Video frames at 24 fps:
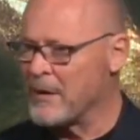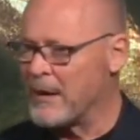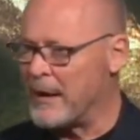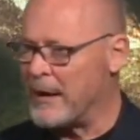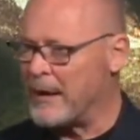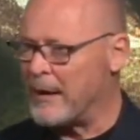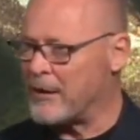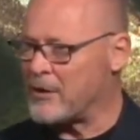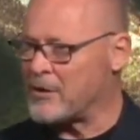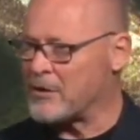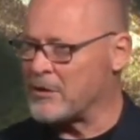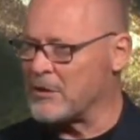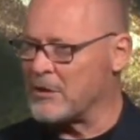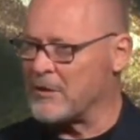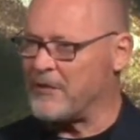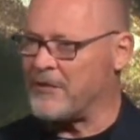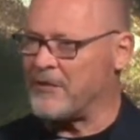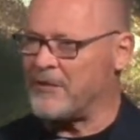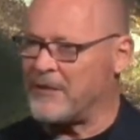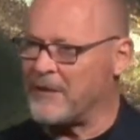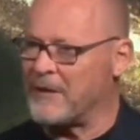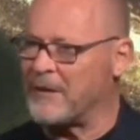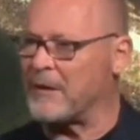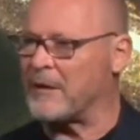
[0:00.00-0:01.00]
actually
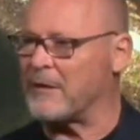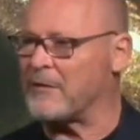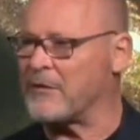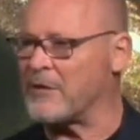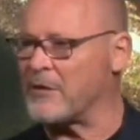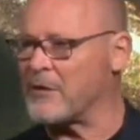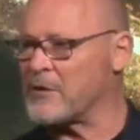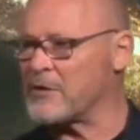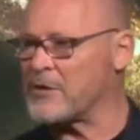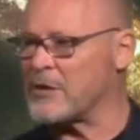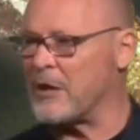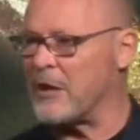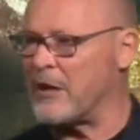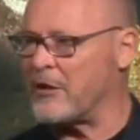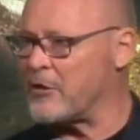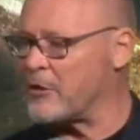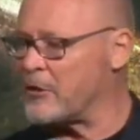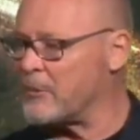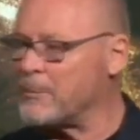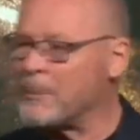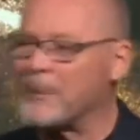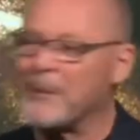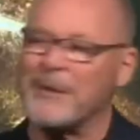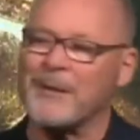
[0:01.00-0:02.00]
think there's other
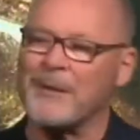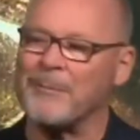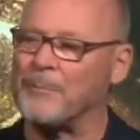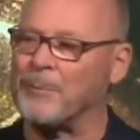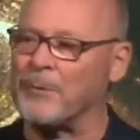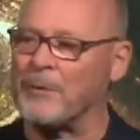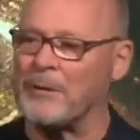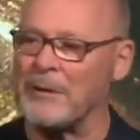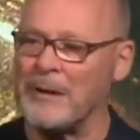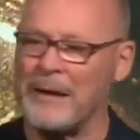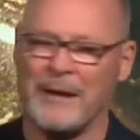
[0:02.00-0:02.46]
people